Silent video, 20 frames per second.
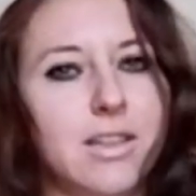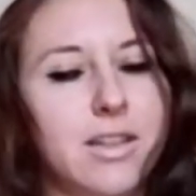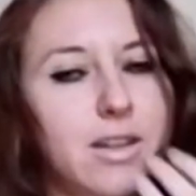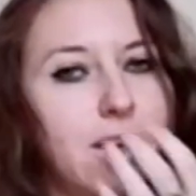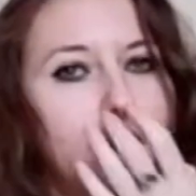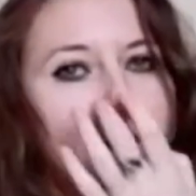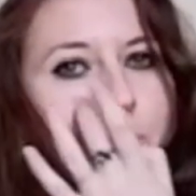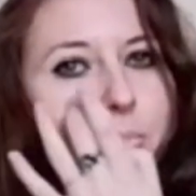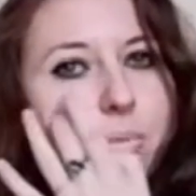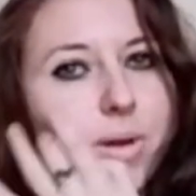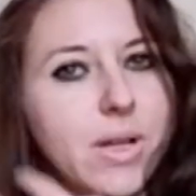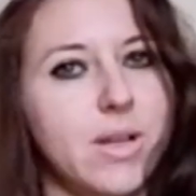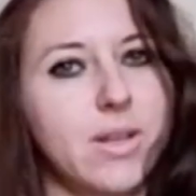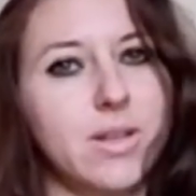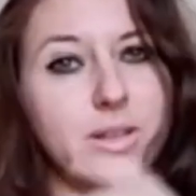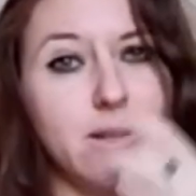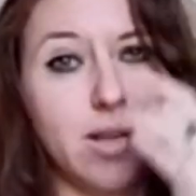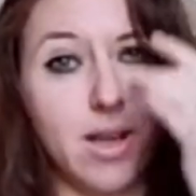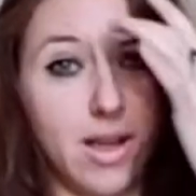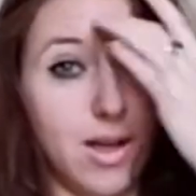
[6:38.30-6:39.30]
that,
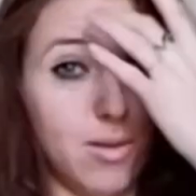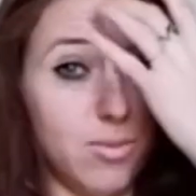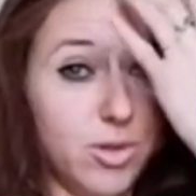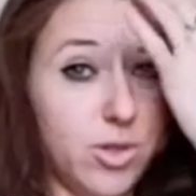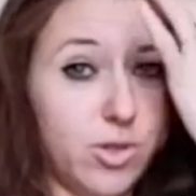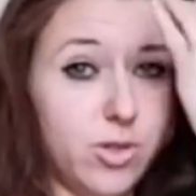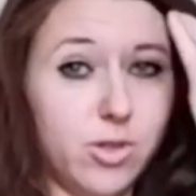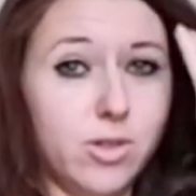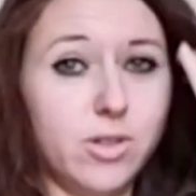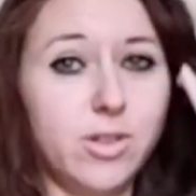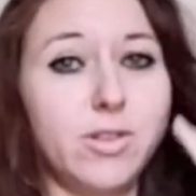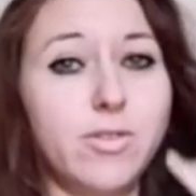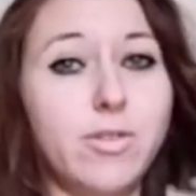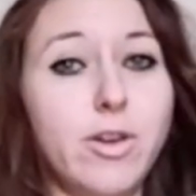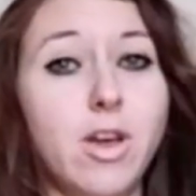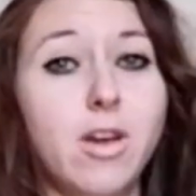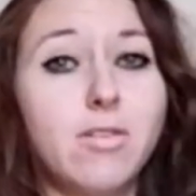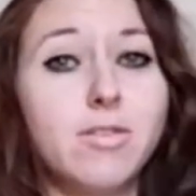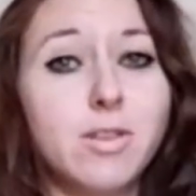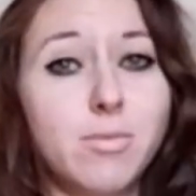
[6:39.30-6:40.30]
but I'm sure that if
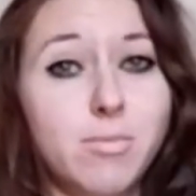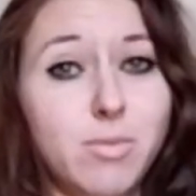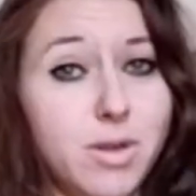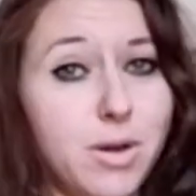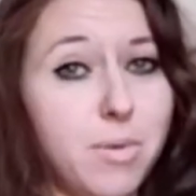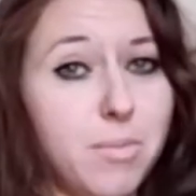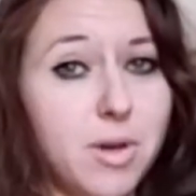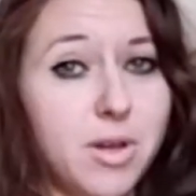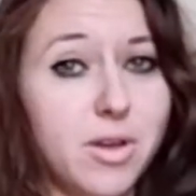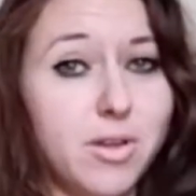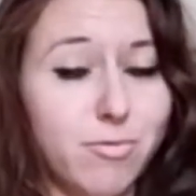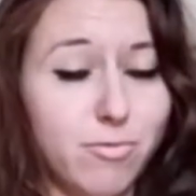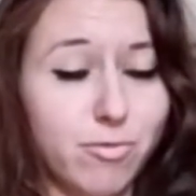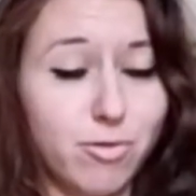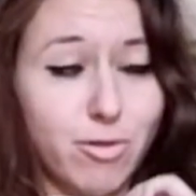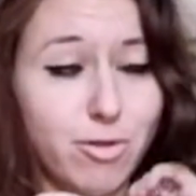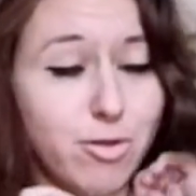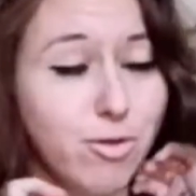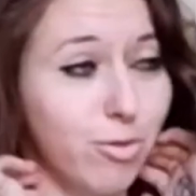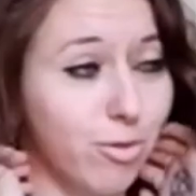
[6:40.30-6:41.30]
you have somebody make it
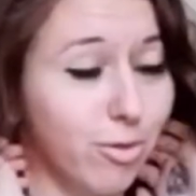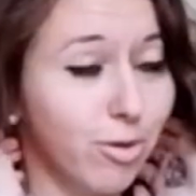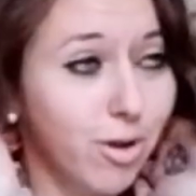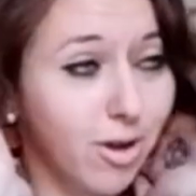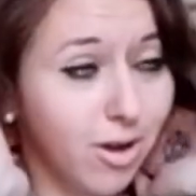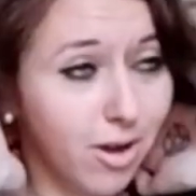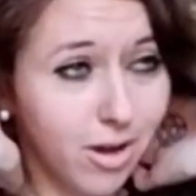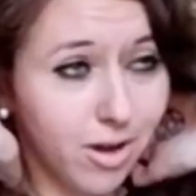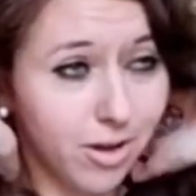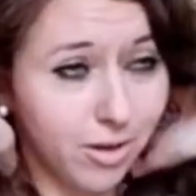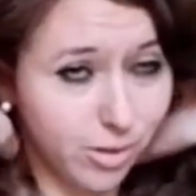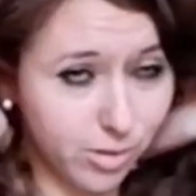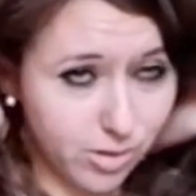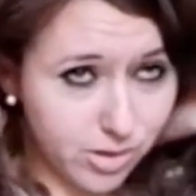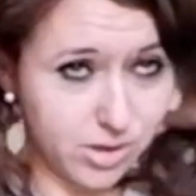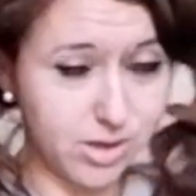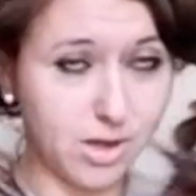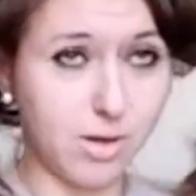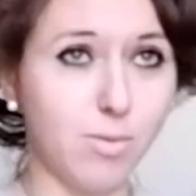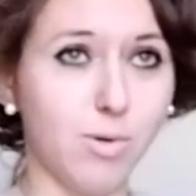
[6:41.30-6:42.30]
for you and you
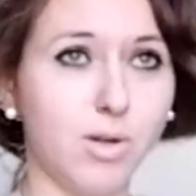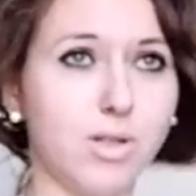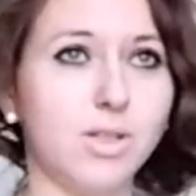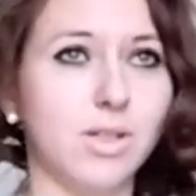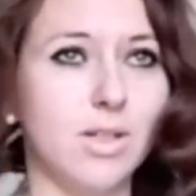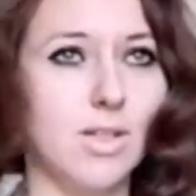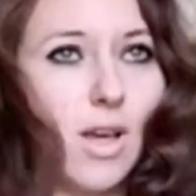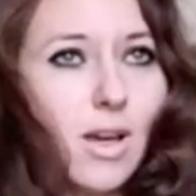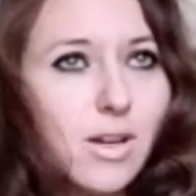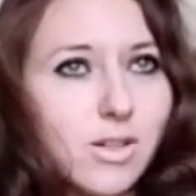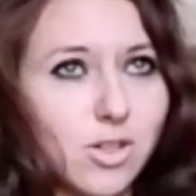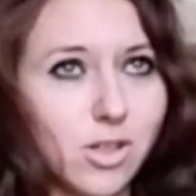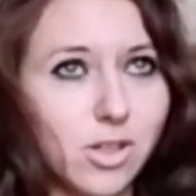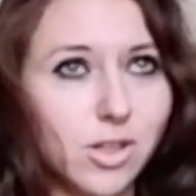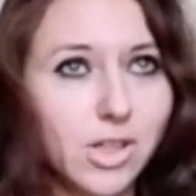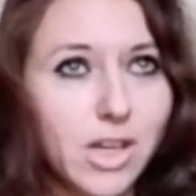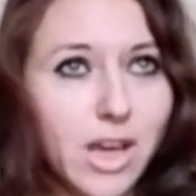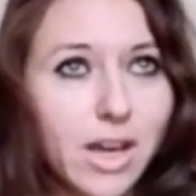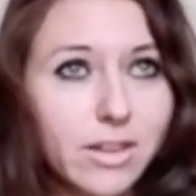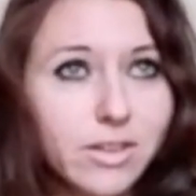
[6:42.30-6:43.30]
see what is actually
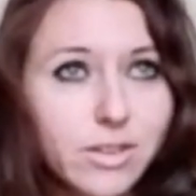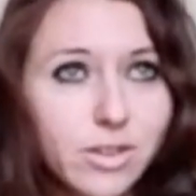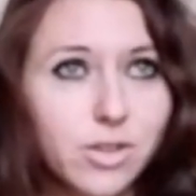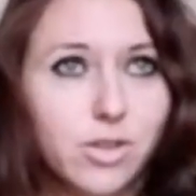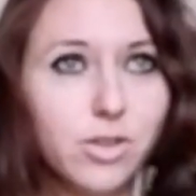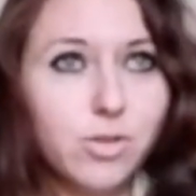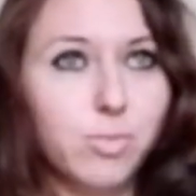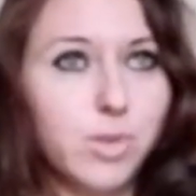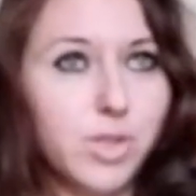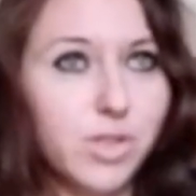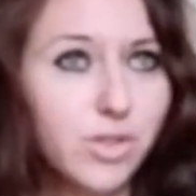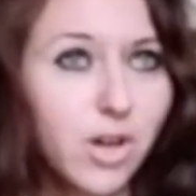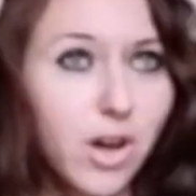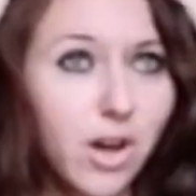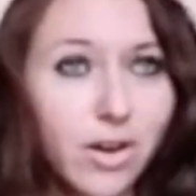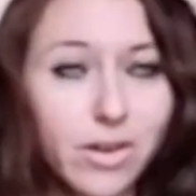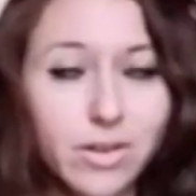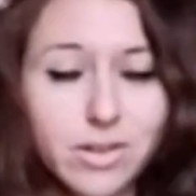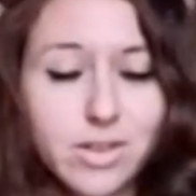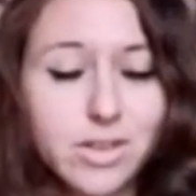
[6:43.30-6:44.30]
getting to be
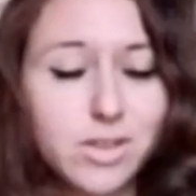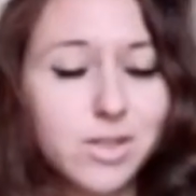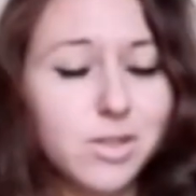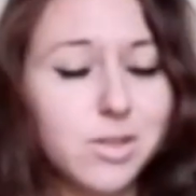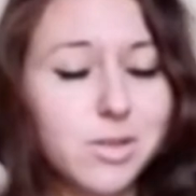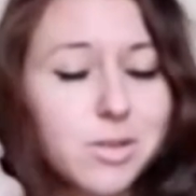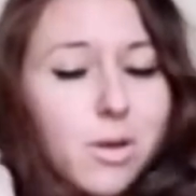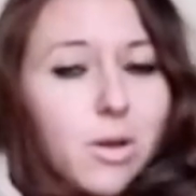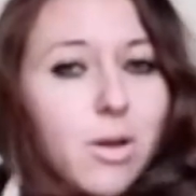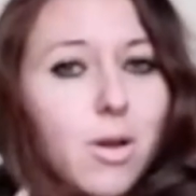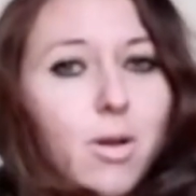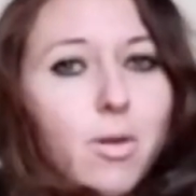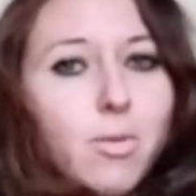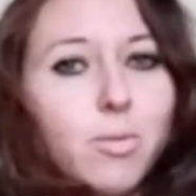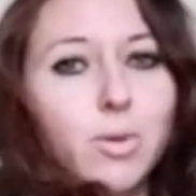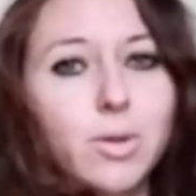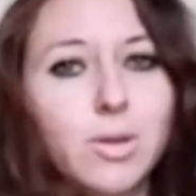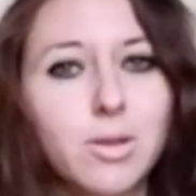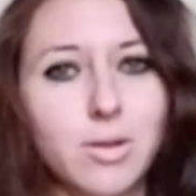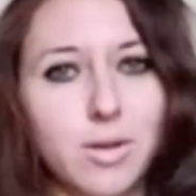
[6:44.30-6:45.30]
done, this
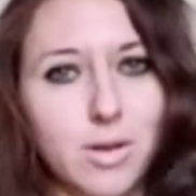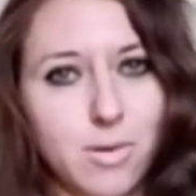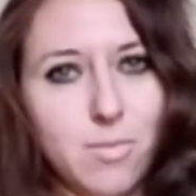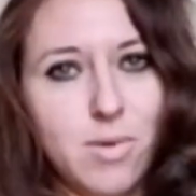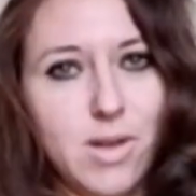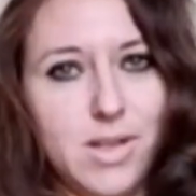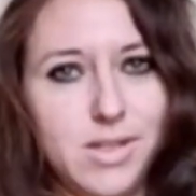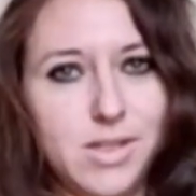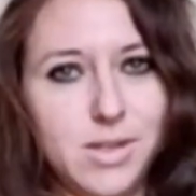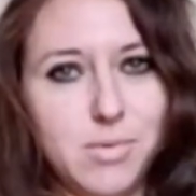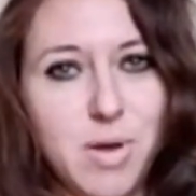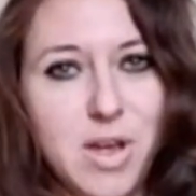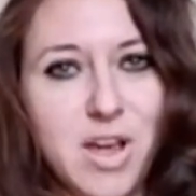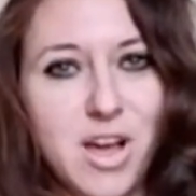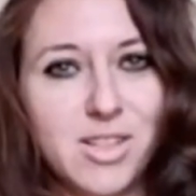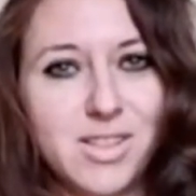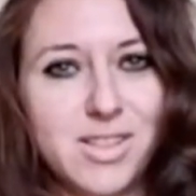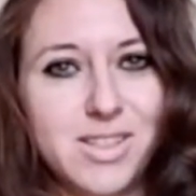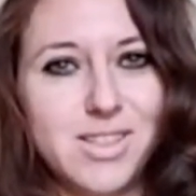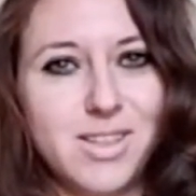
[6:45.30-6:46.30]
would look amazing
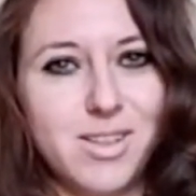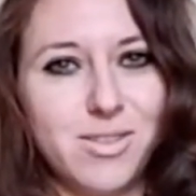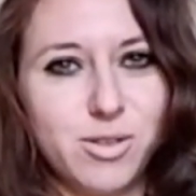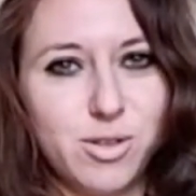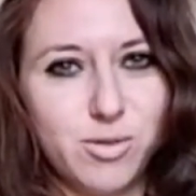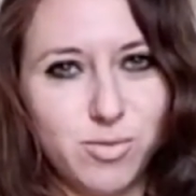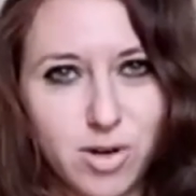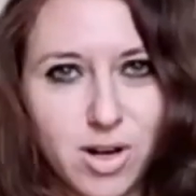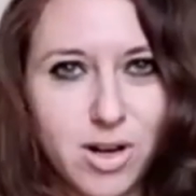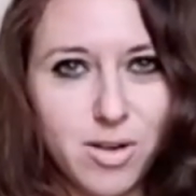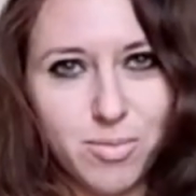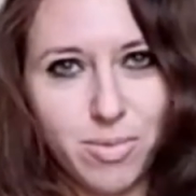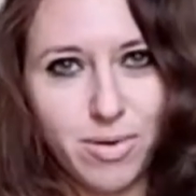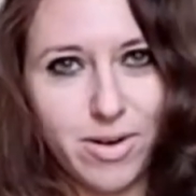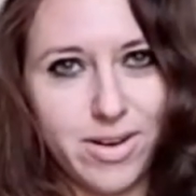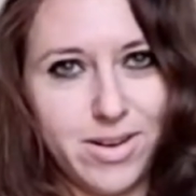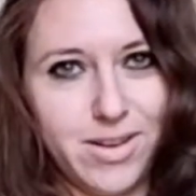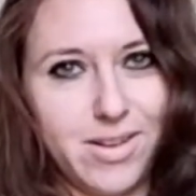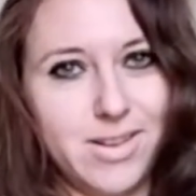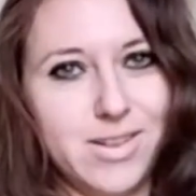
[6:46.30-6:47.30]
because this looks really
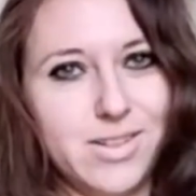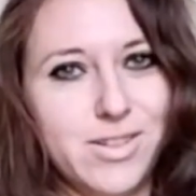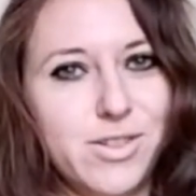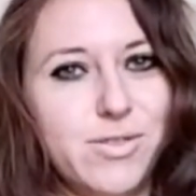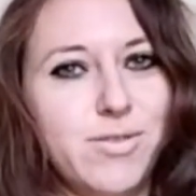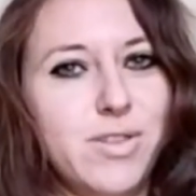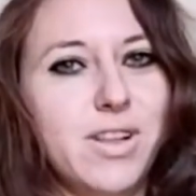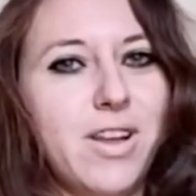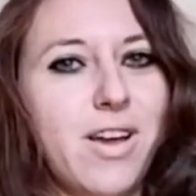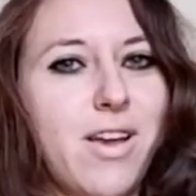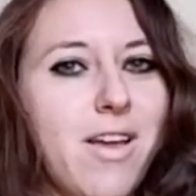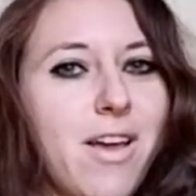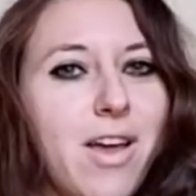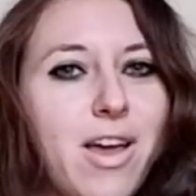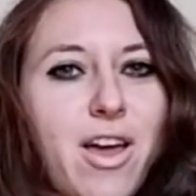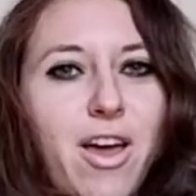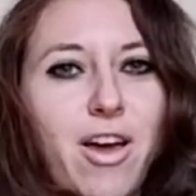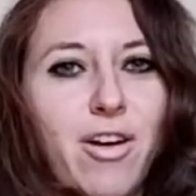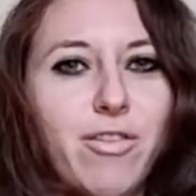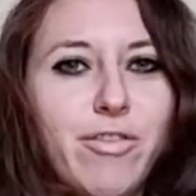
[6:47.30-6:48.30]
pretty and I just feel like
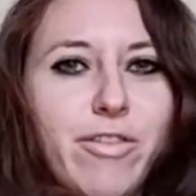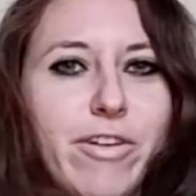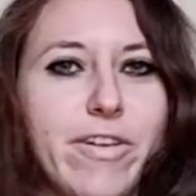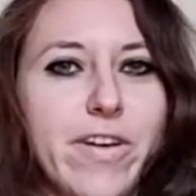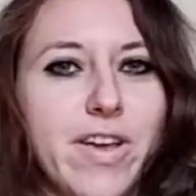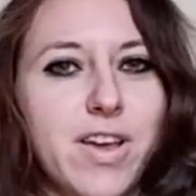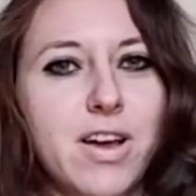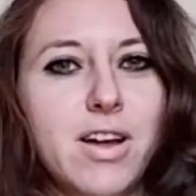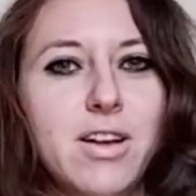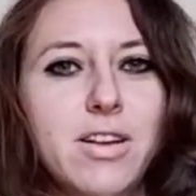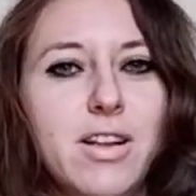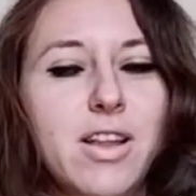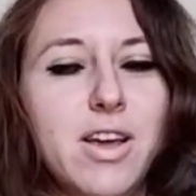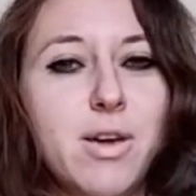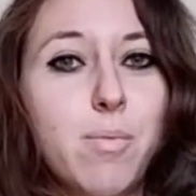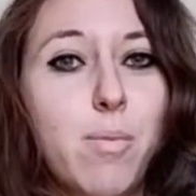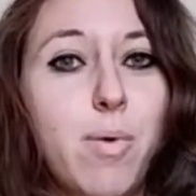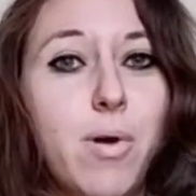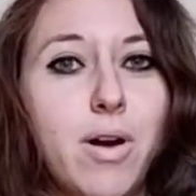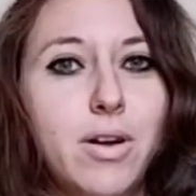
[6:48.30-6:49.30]
very kind of
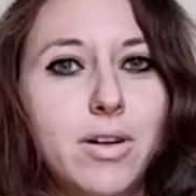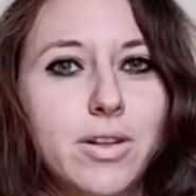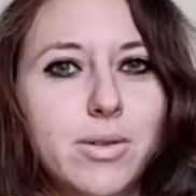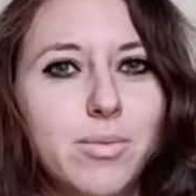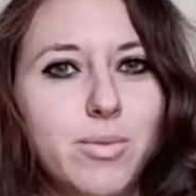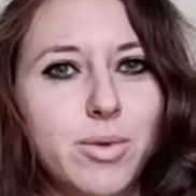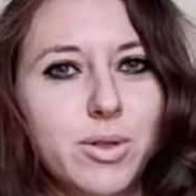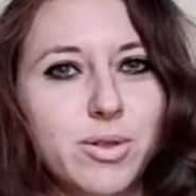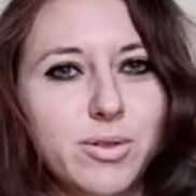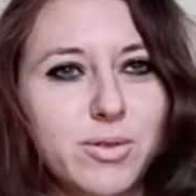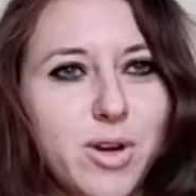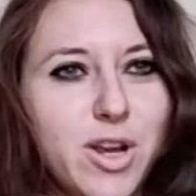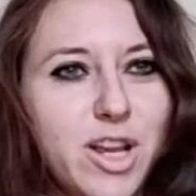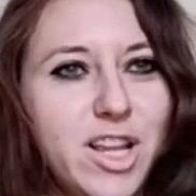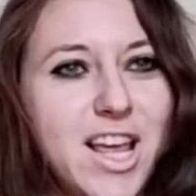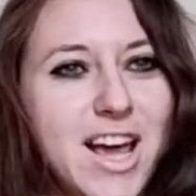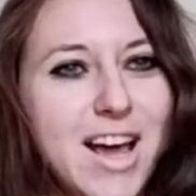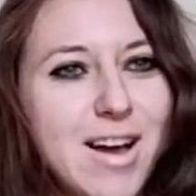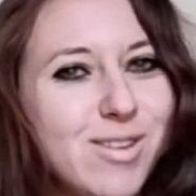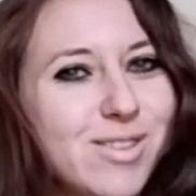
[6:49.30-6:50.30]
like party mode right
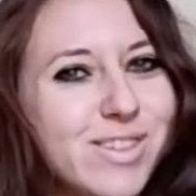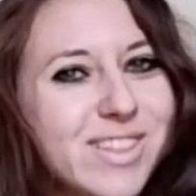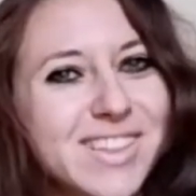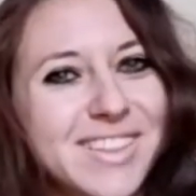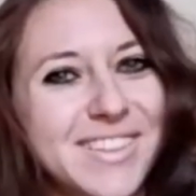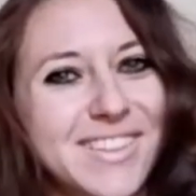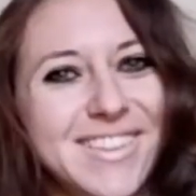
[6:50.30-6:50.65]
now.